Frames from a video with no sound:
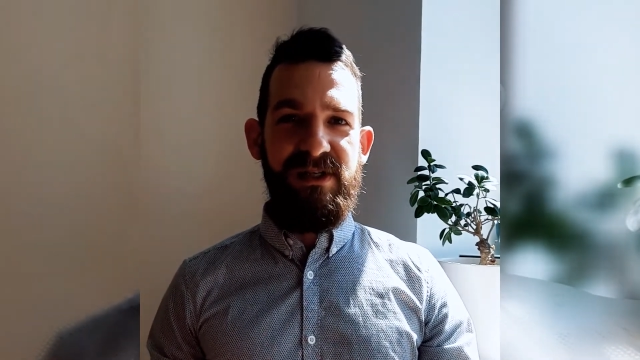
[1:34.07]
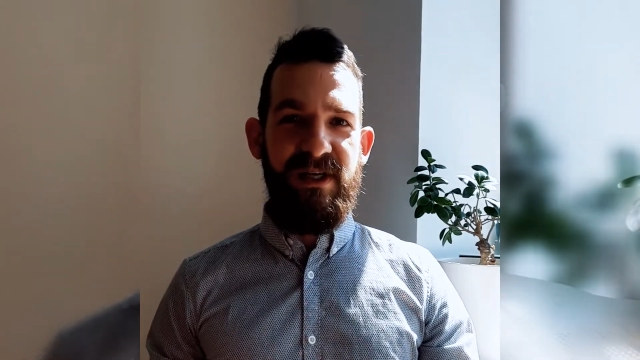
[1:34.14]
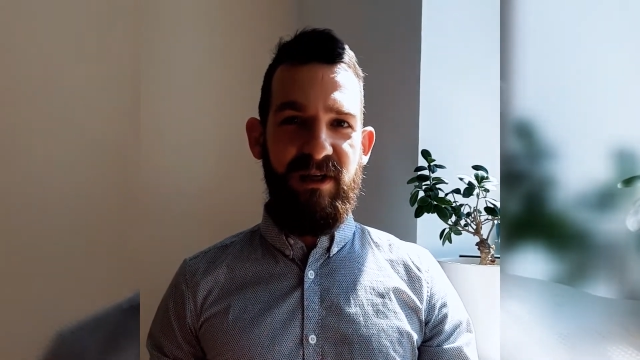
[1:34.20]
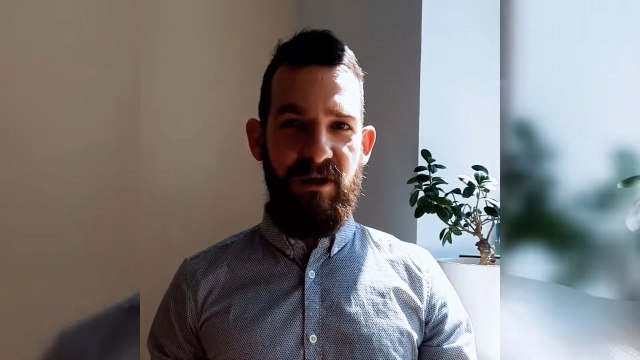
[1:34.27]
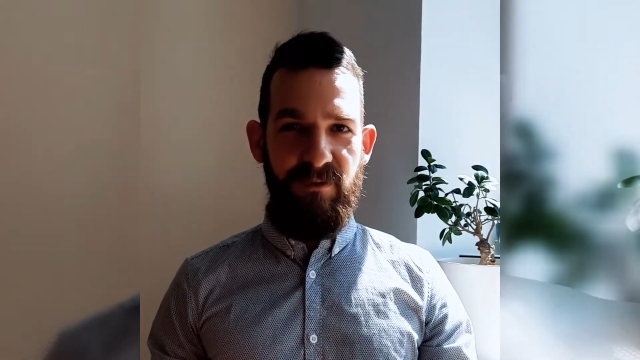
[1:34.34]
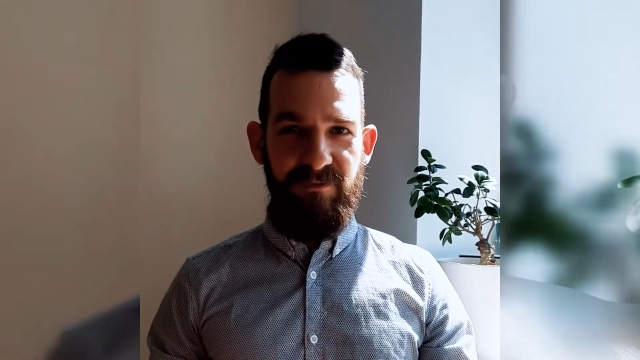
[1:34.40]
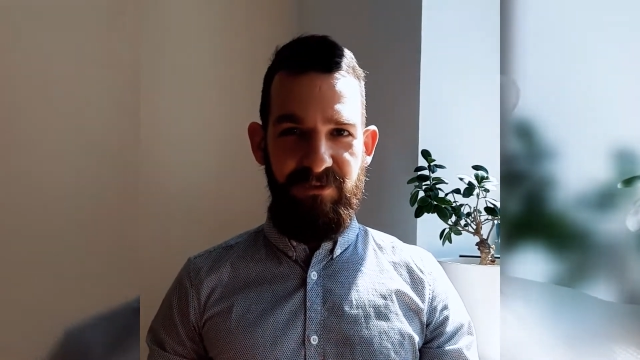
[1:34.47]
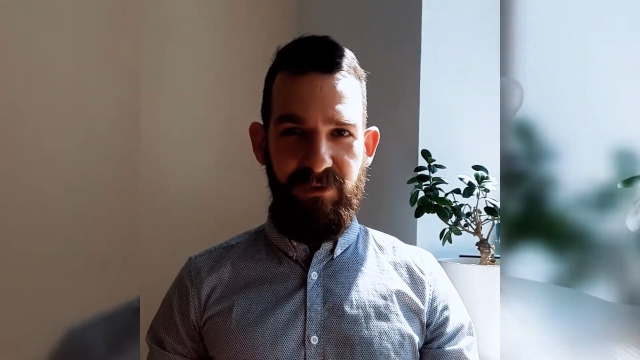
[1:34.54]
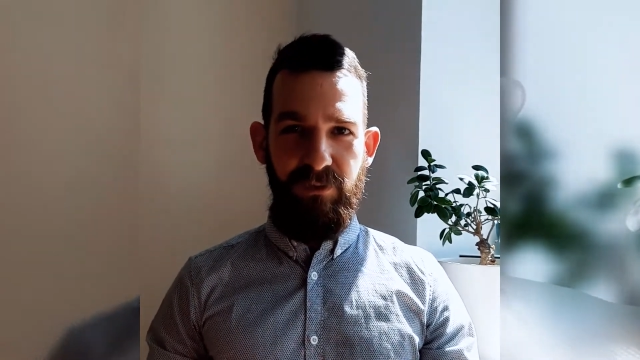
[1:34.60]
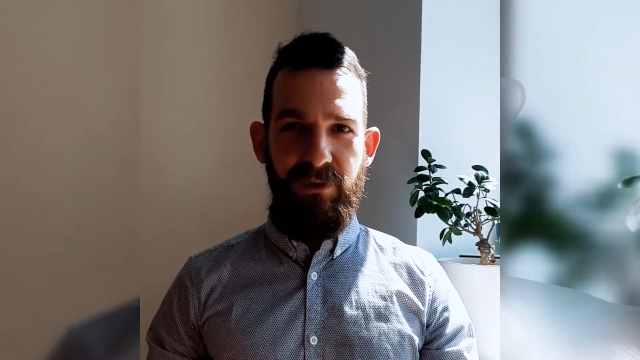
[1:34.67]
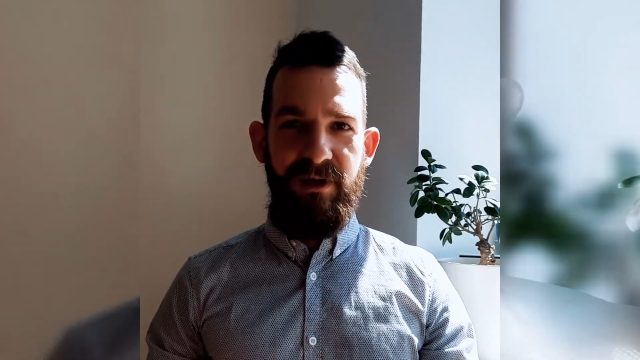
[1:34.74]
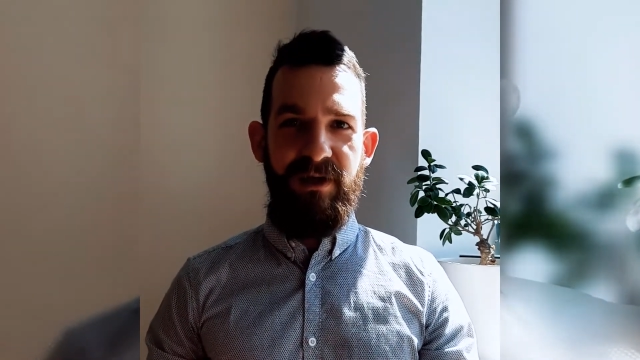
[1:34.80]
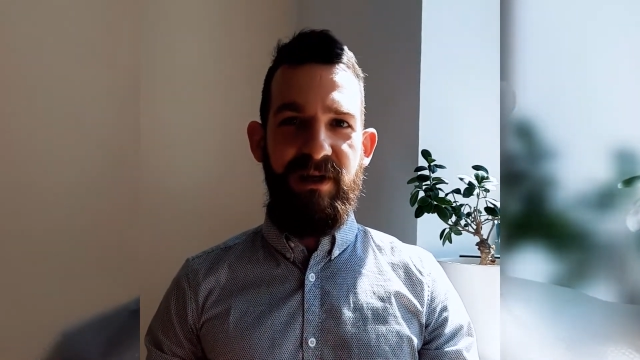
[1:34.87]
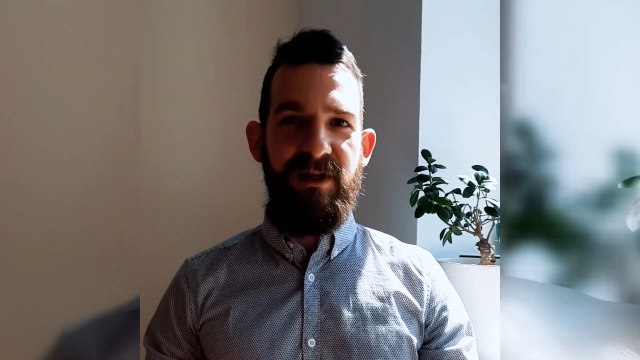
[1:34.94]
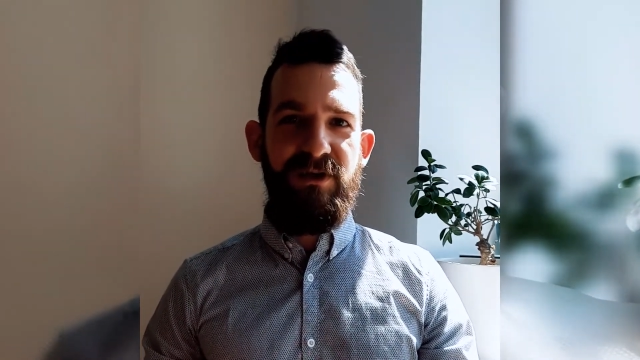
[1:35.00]
income
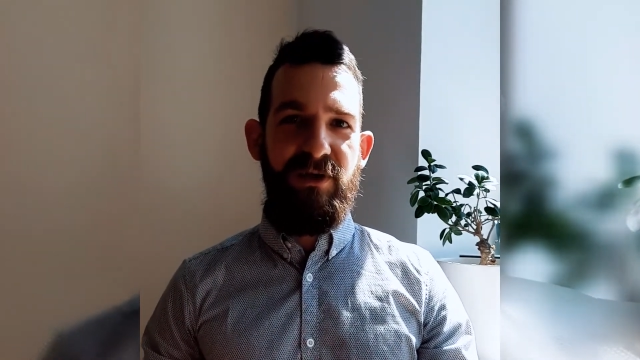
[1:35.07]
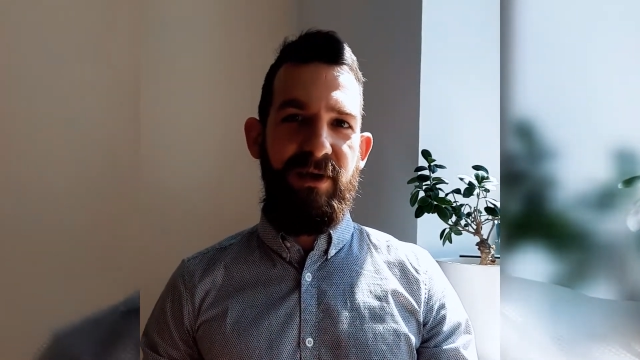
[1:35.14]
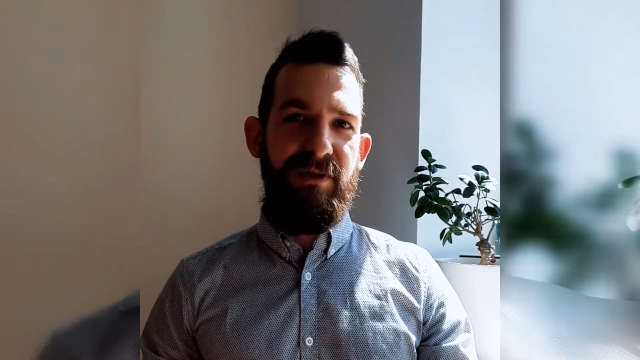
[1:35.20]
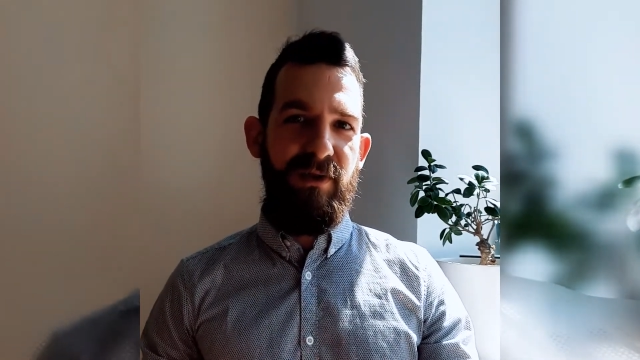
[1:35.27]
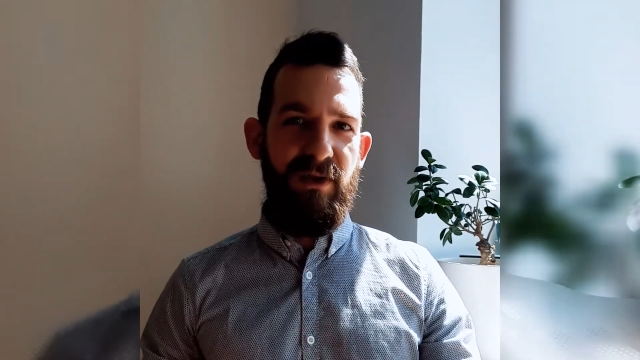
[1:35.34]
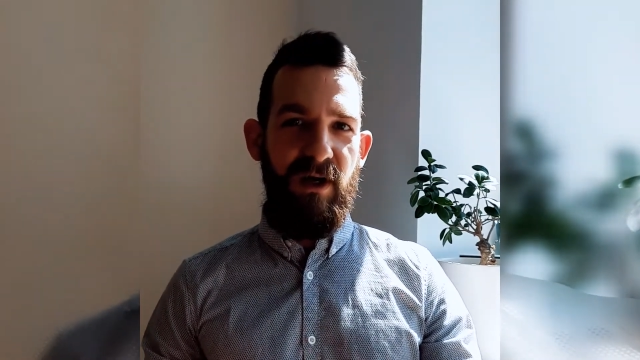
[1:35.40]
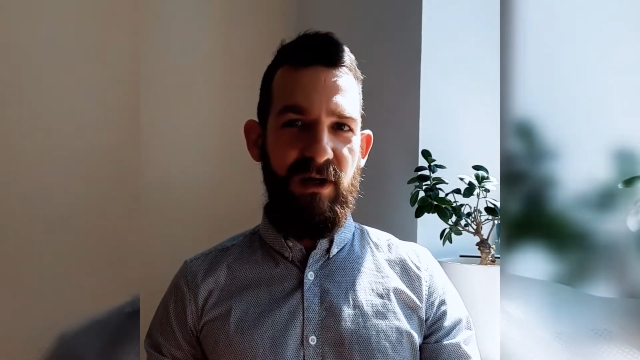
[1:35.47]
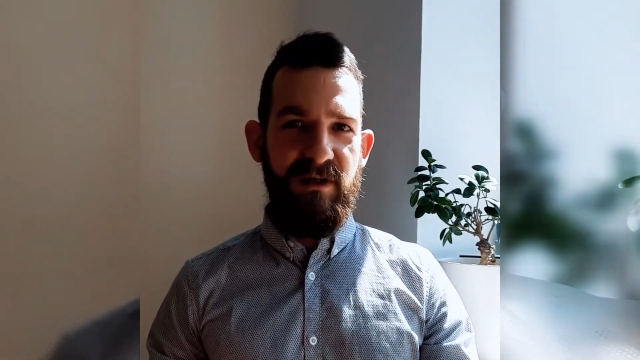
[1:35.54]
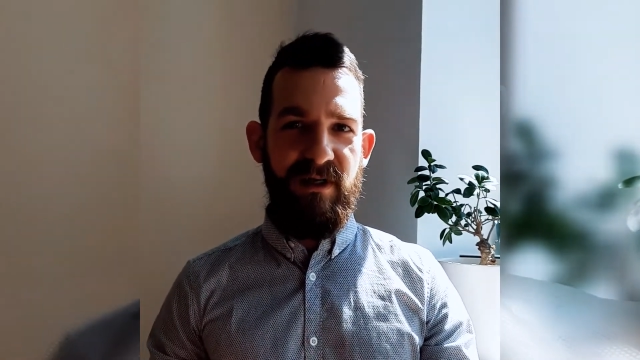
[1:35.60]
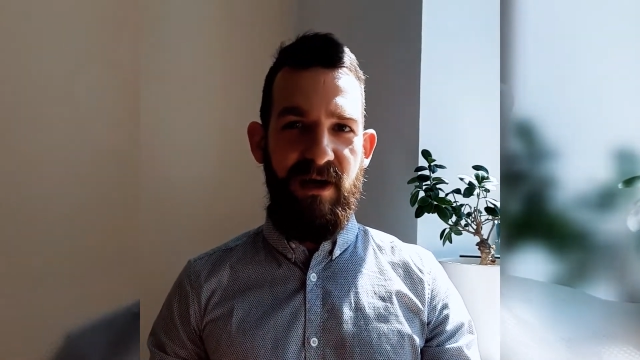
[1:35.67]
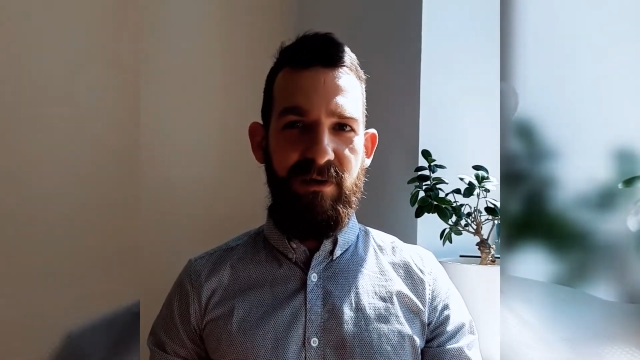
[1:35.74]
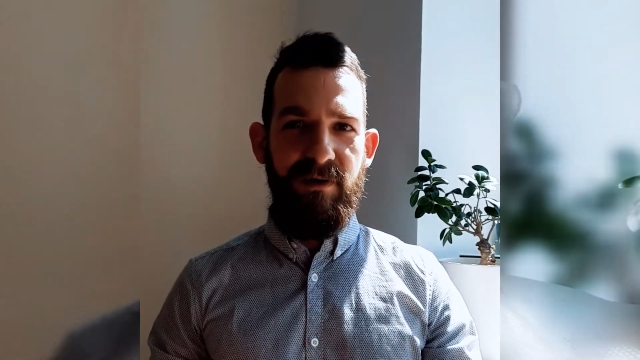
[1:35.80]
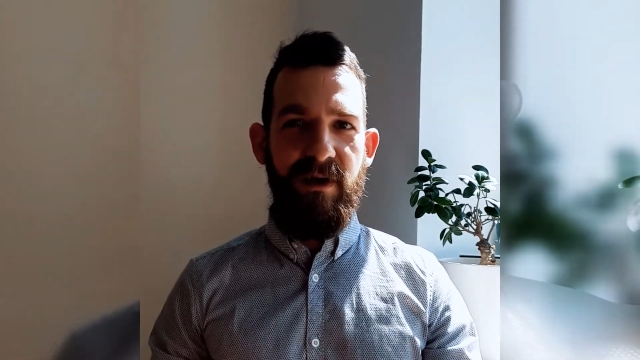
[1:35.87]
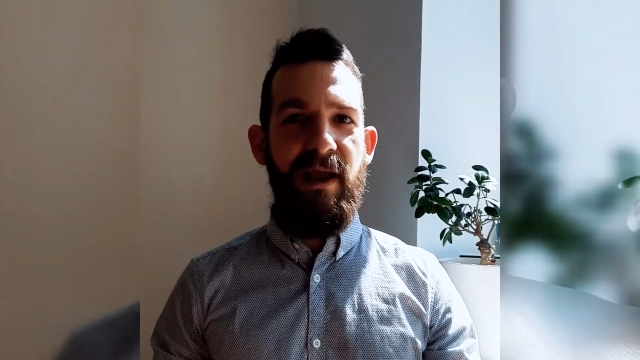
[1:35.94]
fluidity during the lockdown